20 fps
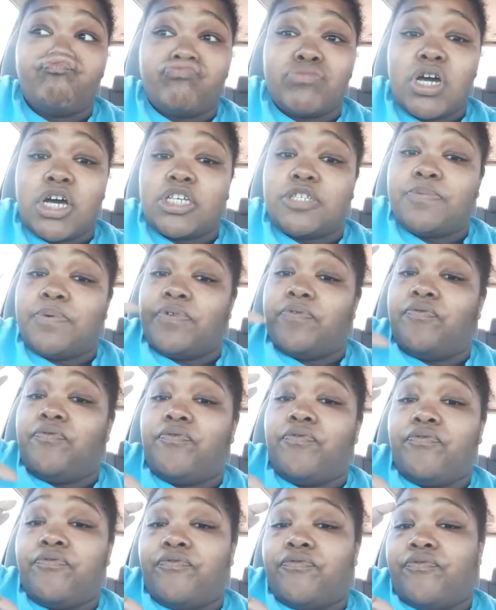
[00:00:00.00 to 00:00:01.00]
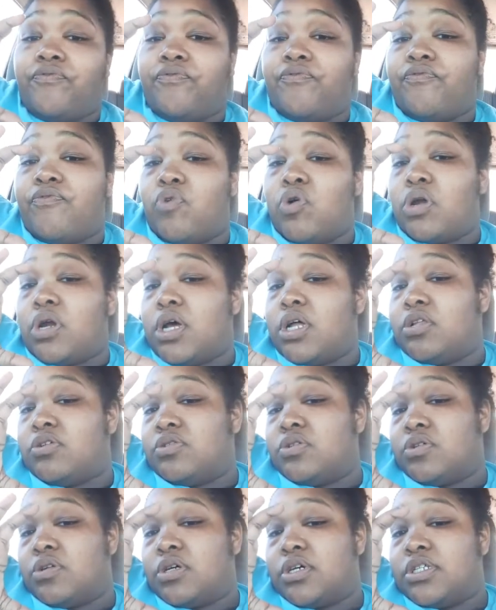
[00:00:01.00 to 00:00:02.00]
I spend $4
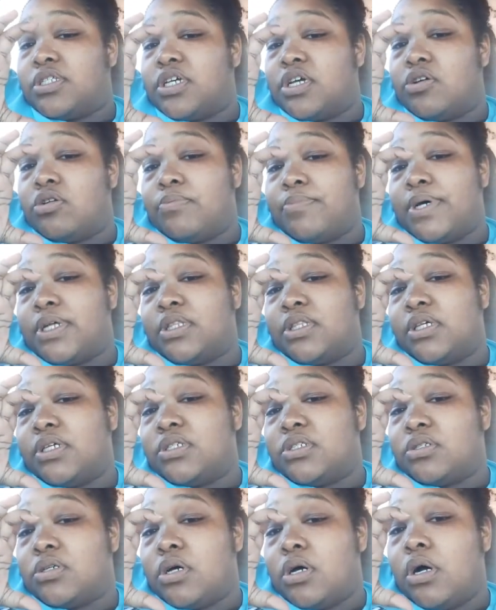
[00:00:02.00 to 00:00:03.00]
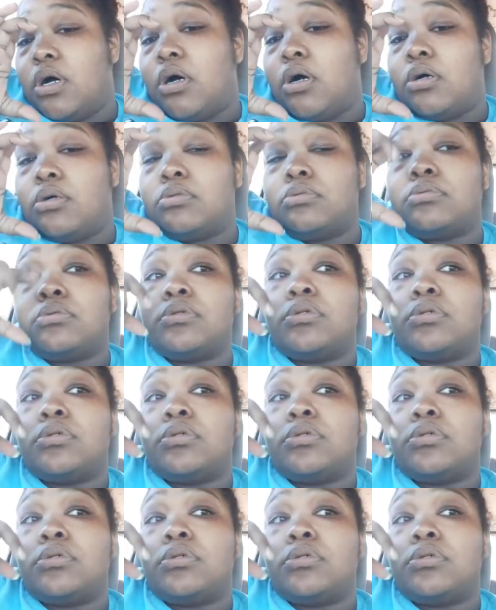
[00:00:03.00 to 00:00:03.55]
on a container about this tall.